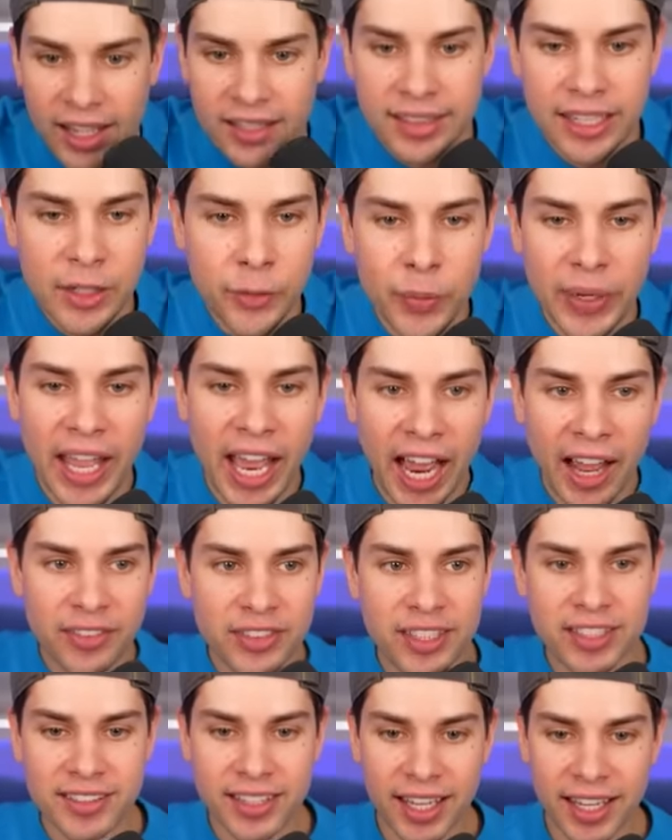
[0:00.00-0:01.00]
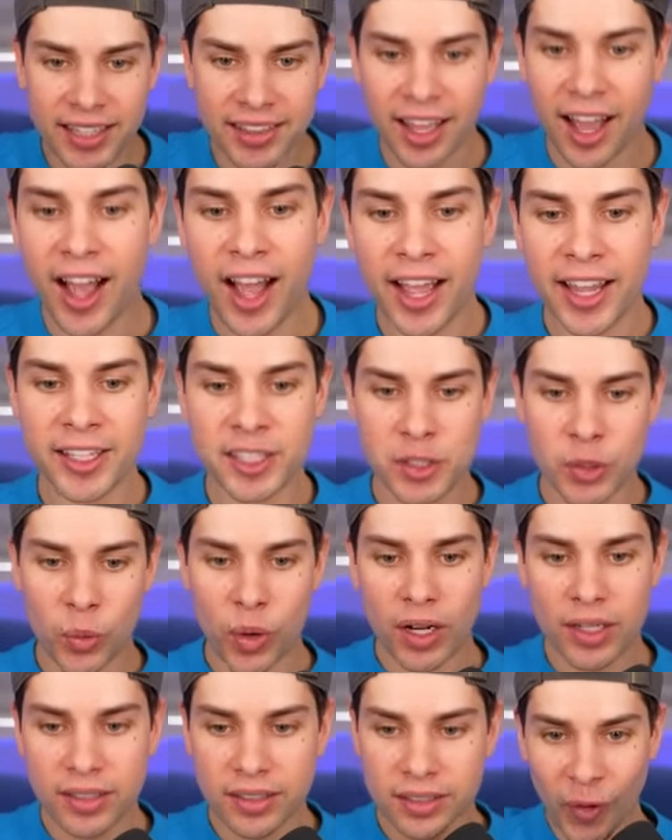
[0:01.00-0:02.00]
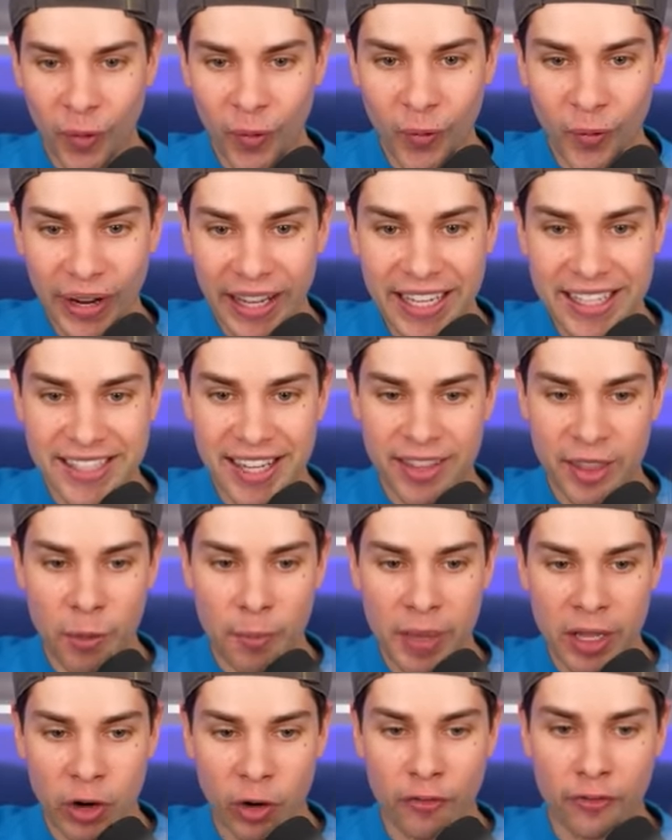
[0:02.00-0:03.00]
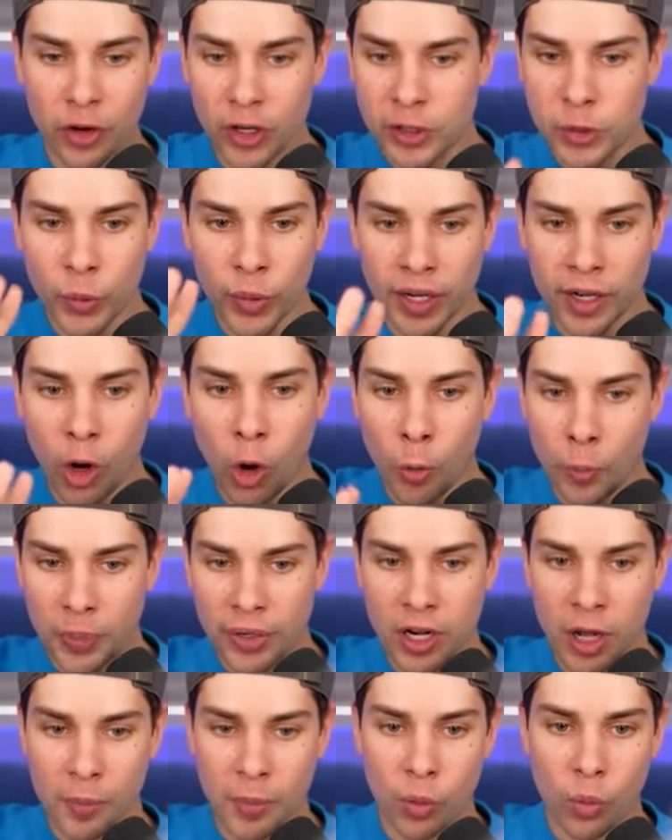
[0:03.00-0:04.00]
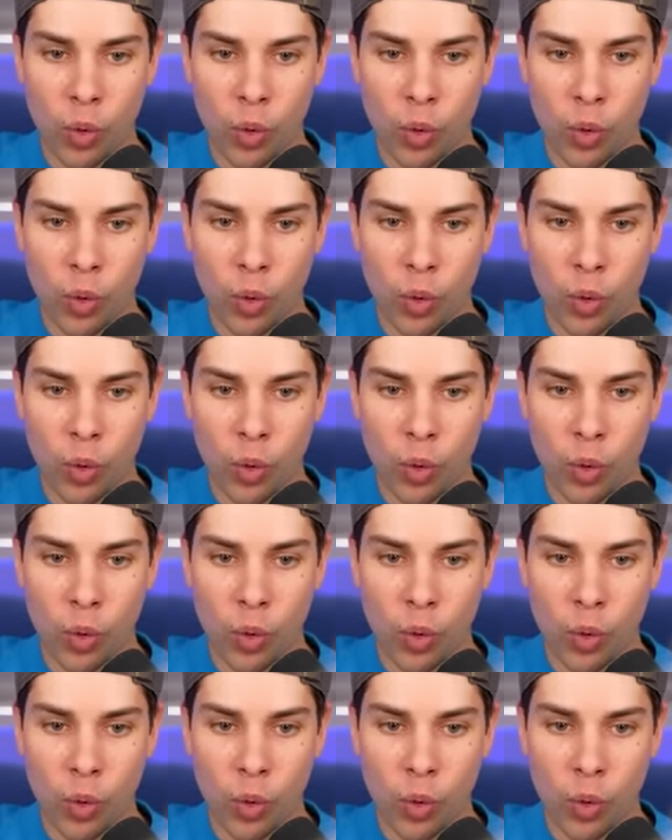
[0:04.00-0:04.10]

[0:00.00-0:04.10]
I think we have to take the highest one. Who is in the middle? First, we're going to open number